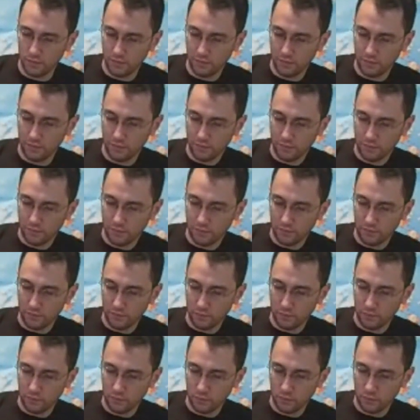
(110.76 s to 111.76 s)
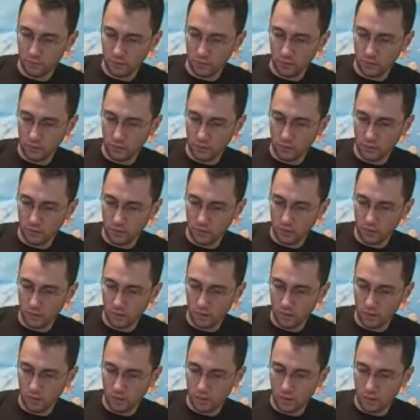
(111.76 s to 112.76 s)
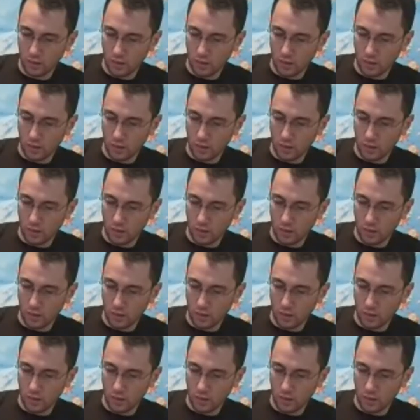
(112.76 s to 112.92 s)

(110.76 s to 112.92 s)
Nothing is said.